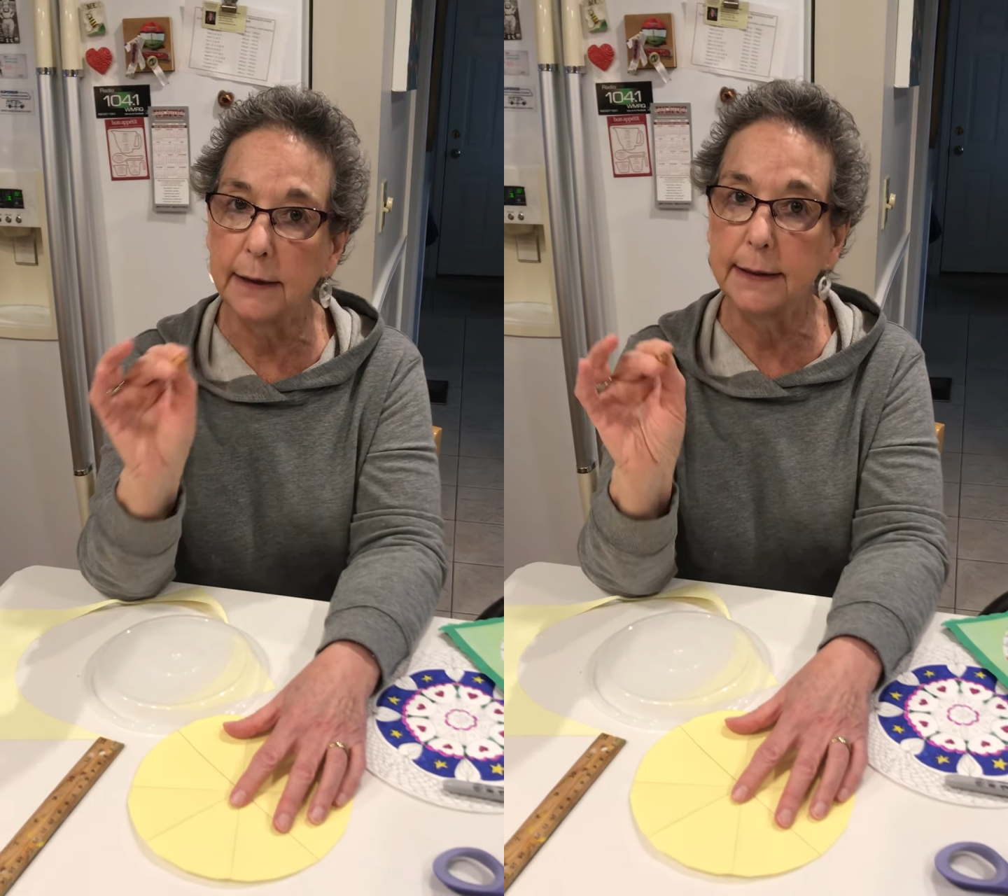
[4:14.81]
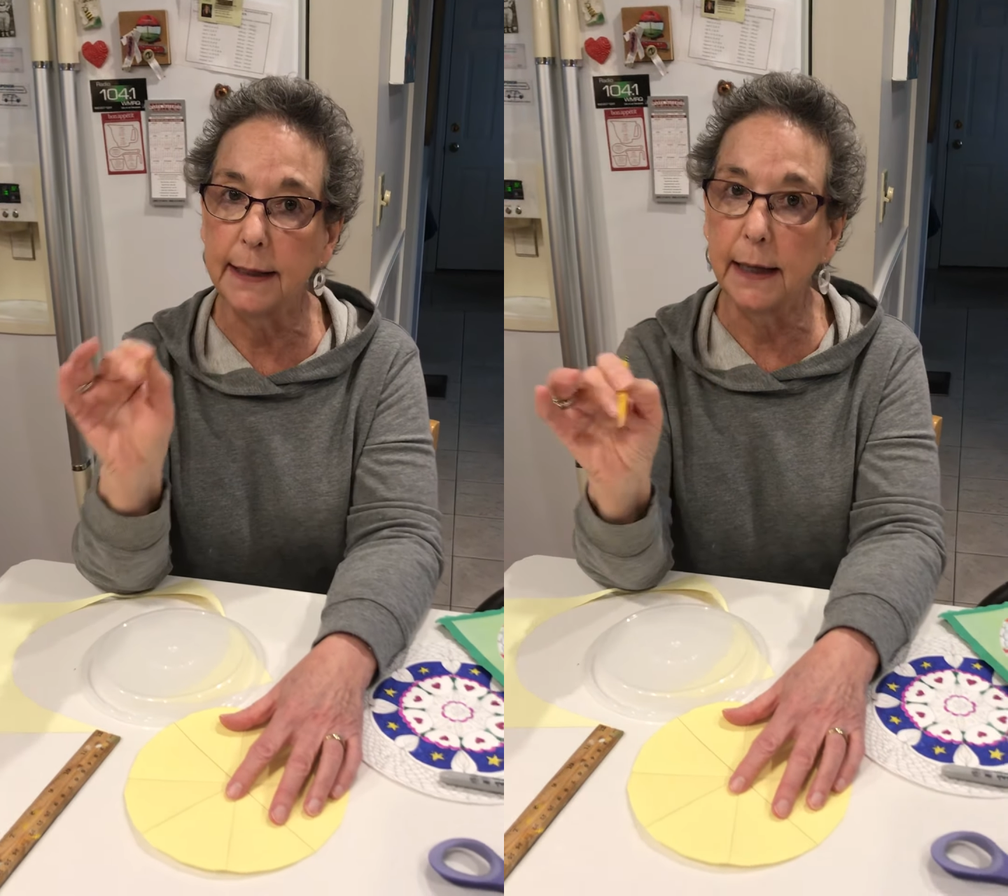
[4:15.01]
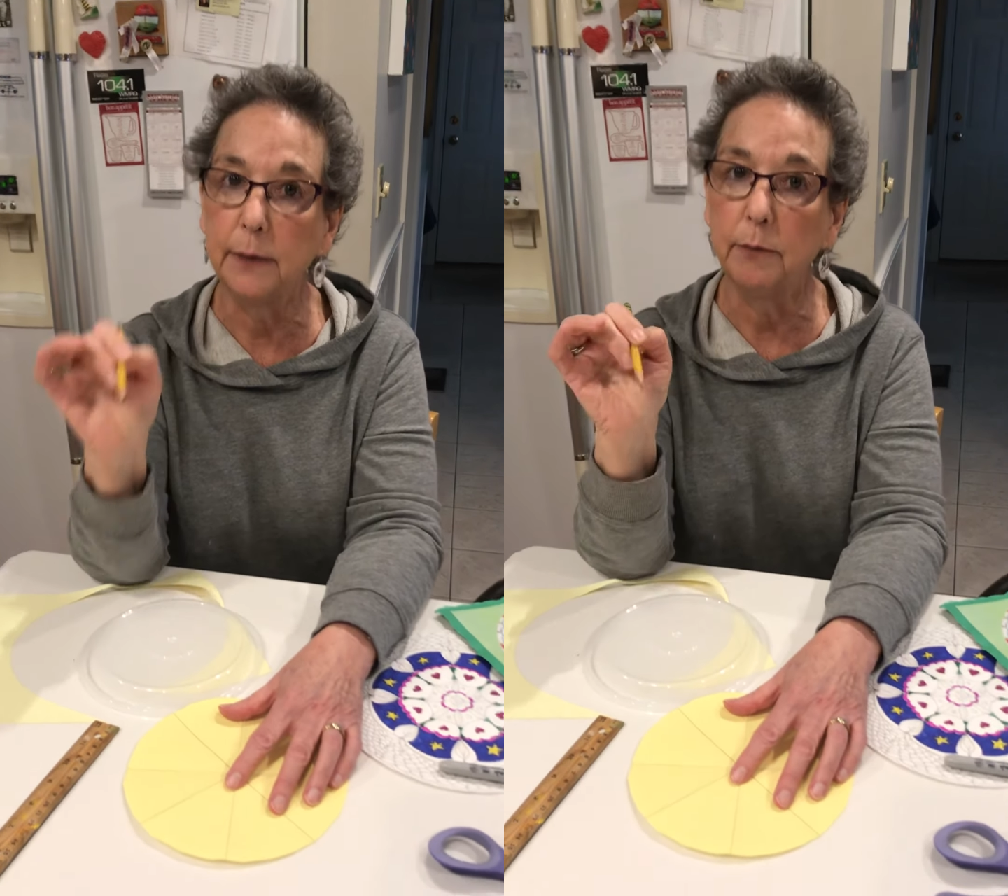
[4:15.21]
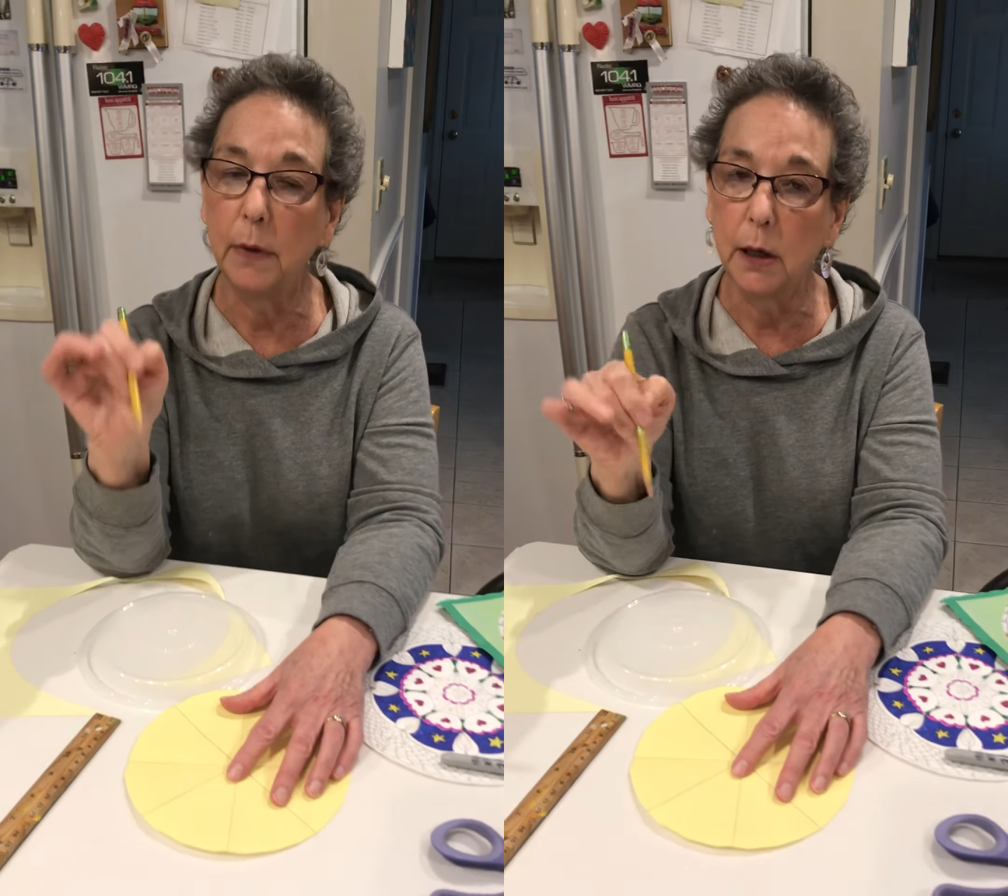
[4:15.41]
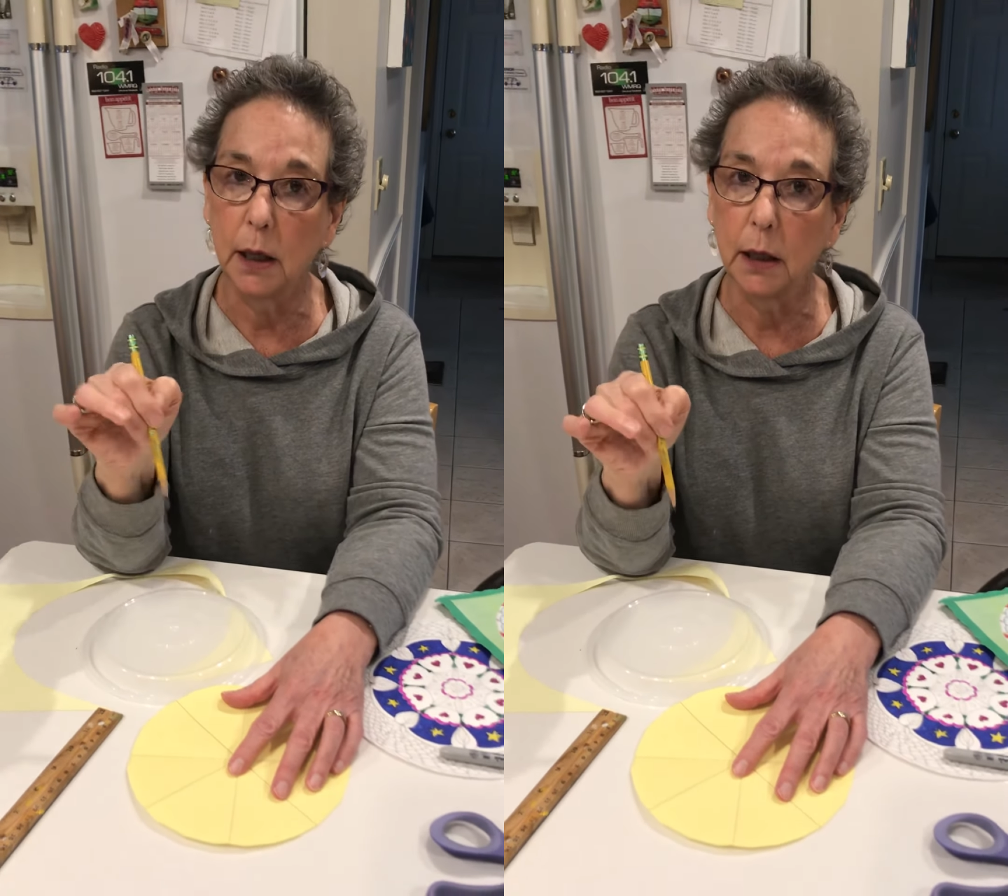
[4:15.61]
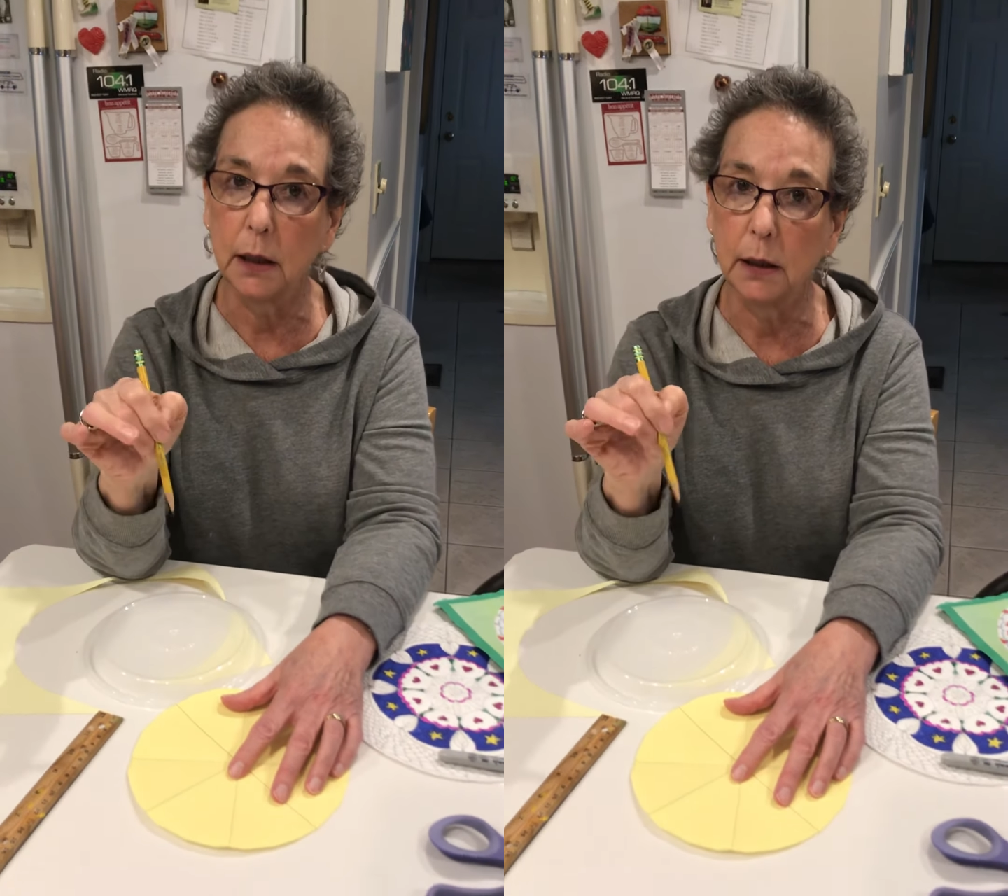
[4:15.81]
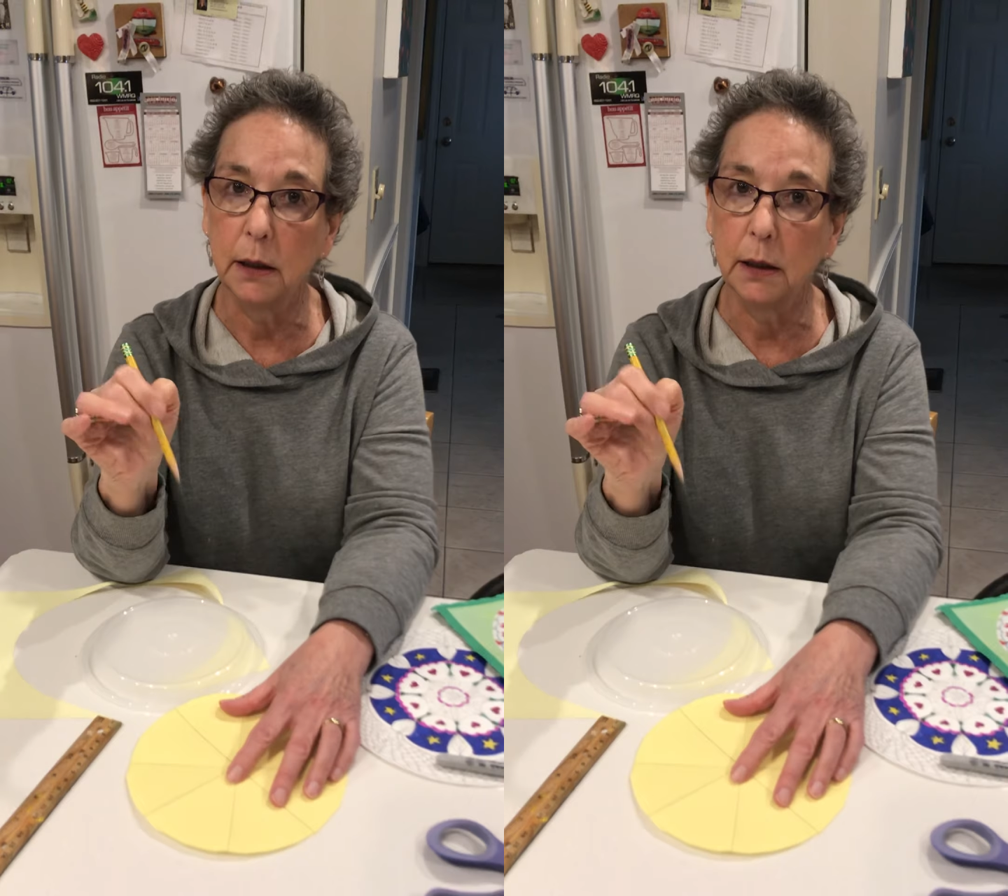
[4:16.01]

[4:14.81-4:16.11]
same mark